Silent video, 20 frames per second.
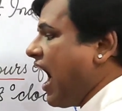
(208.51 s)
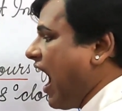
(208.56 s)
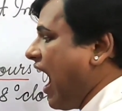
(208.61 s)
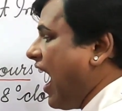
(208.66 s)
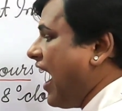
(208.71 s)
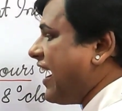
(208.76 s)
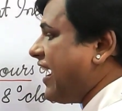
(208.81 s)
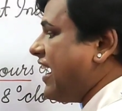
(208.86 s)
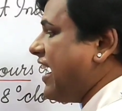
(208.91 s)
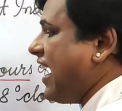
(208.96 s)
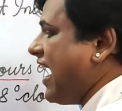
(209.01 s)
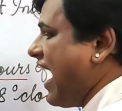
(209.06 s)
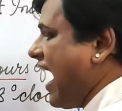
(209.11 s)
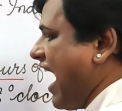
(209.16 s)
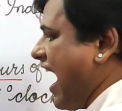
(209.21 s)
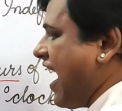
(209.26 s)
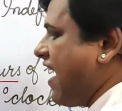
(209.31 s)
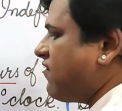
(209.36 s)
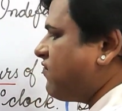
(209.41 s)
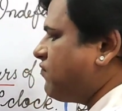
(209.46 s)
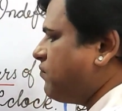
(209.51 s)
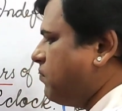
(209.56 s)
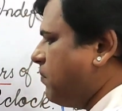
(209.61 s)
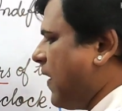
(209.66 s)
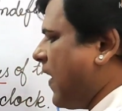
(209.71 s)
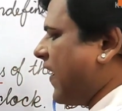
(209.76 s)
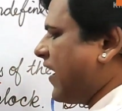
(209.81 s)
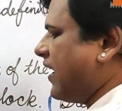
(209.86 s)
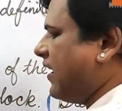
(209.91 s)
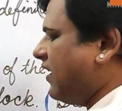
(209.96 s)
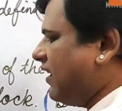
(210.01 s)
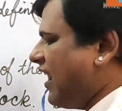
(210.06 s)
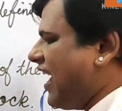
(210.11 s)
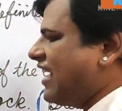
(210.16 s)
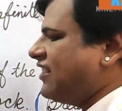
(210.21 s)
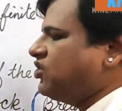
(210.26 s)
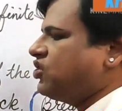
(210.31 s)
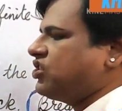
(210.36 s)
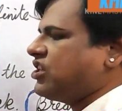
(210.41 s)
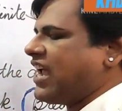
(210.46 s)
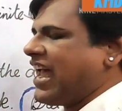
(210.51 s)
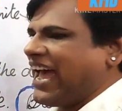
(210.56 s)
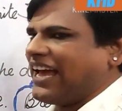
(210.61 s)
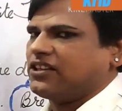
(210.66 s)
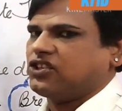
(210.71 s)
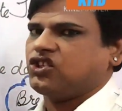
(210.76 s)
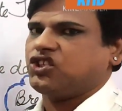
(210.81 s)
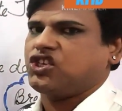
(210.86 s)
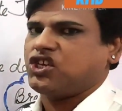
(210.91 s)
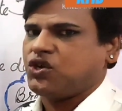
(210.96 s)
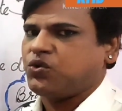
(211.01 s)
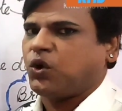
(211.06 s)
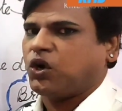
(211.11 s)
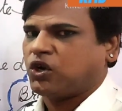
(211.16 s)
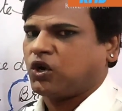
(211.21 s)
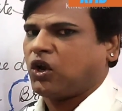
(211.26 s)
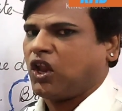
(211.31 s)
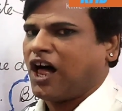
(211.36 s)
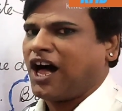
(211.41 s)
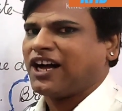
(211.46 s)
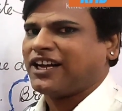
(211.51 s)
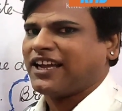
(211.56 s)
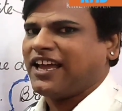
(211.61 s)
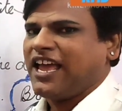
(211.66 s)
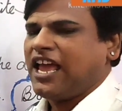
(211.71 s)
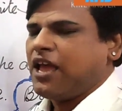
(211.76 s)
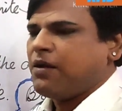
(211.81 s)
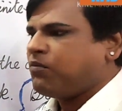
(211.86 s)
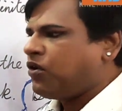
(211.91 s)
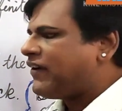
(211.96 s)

I have my lunch at 2 o'clock.